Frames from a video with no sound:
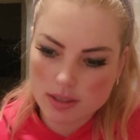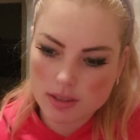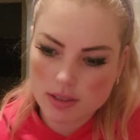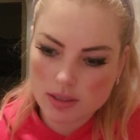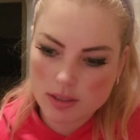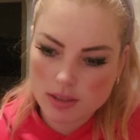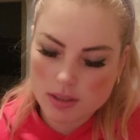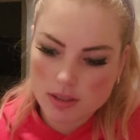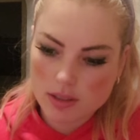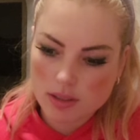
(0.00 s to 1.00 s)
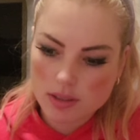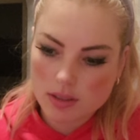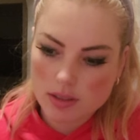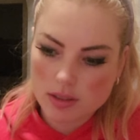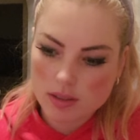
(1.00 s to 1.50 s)

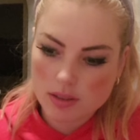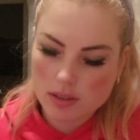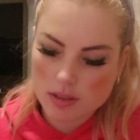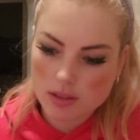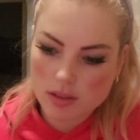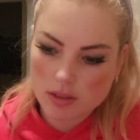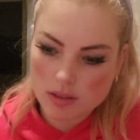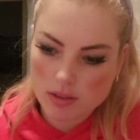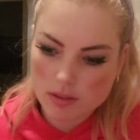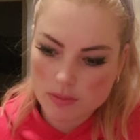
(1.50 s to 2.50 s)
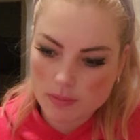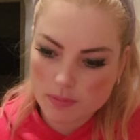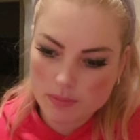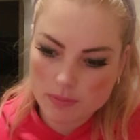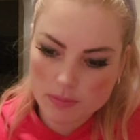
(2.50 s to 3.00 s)

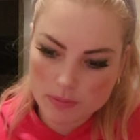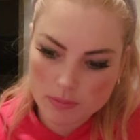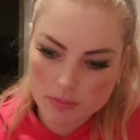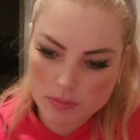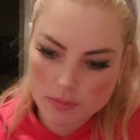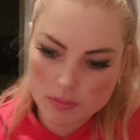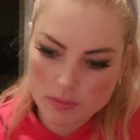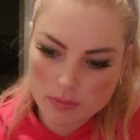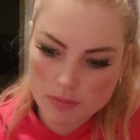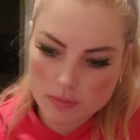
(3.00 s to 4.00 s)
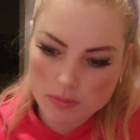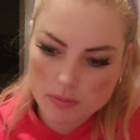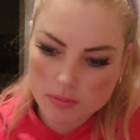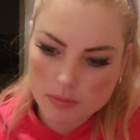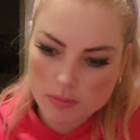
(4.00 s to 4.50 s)

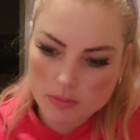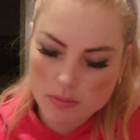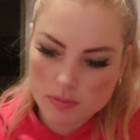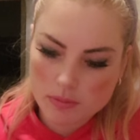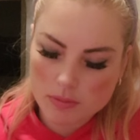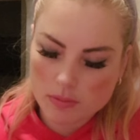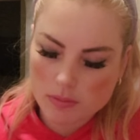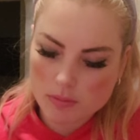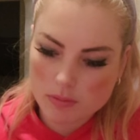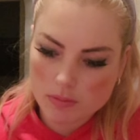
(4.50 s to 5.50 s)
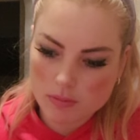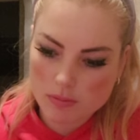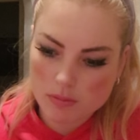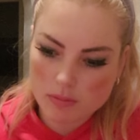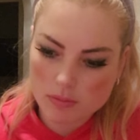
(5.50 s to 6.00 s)

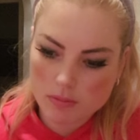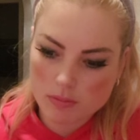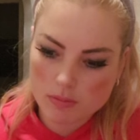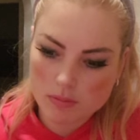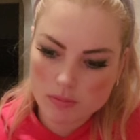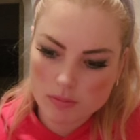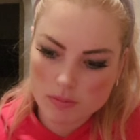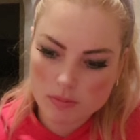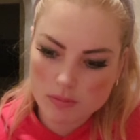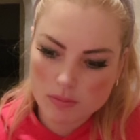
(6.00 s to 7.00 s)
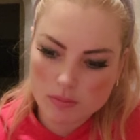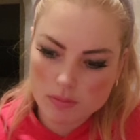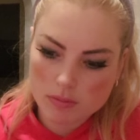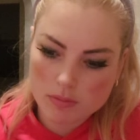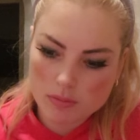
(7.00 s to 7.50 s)

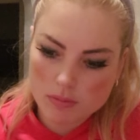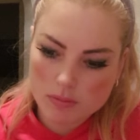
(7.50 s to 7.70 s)
[no speech]